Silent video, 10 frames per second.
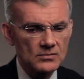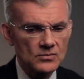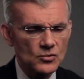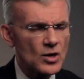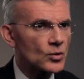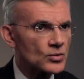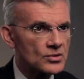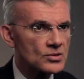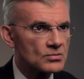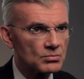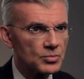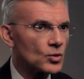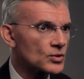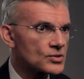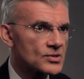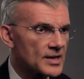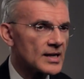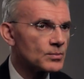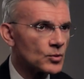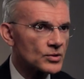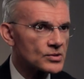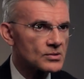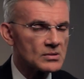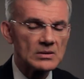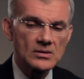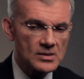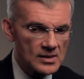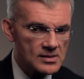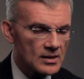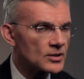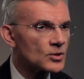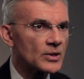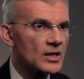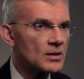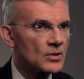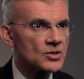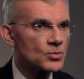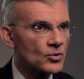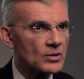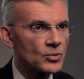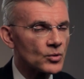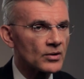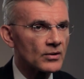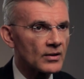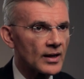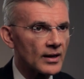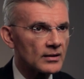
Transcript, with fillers: roads, ports, airports, cities are going to become much more important there.